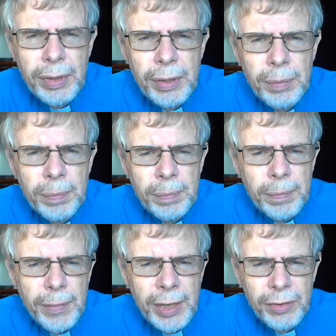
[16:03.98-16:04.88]
um,
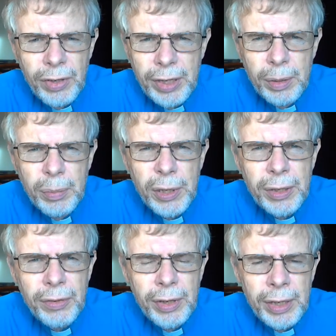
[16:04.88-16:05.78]
and taking
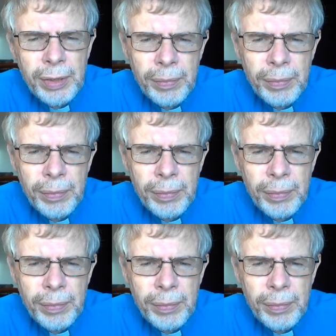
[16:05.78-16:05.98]
part in it